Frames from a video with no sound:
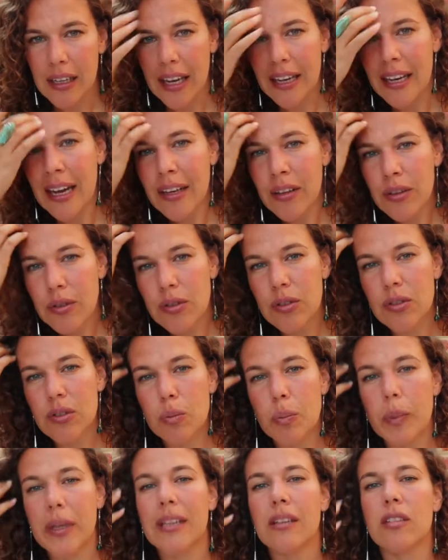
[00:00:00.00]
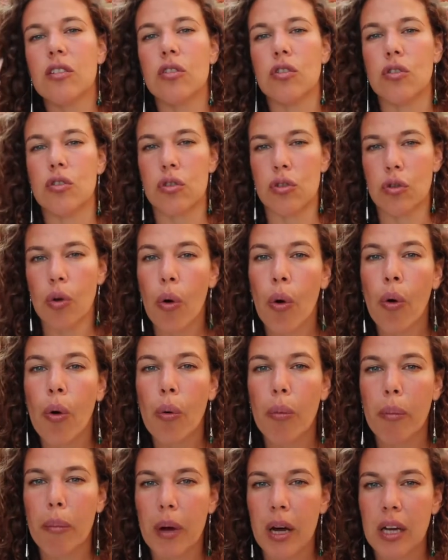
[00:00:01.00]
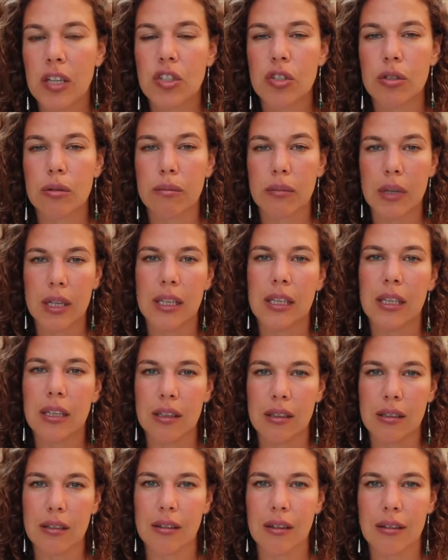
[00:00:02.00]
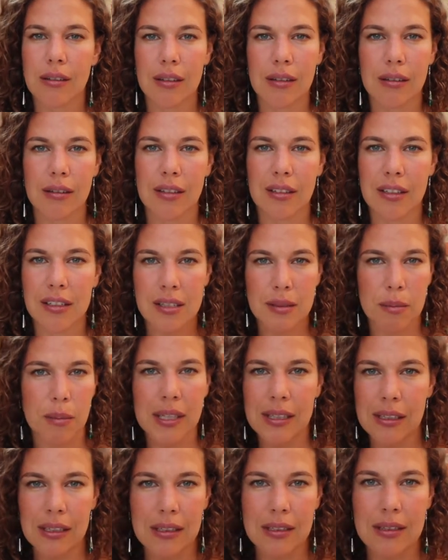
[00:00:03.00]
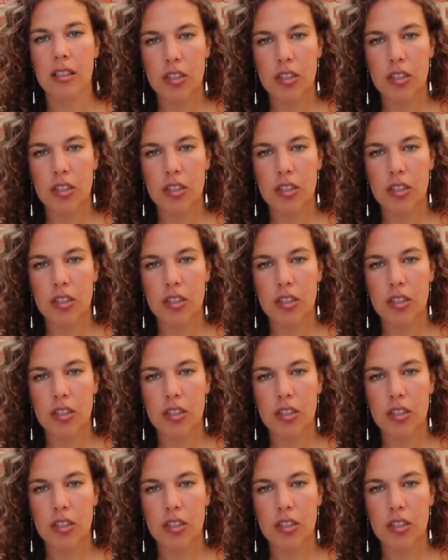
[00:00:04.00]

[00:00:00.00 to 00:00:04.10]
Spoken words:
And I used to spend so much money on cosmetics.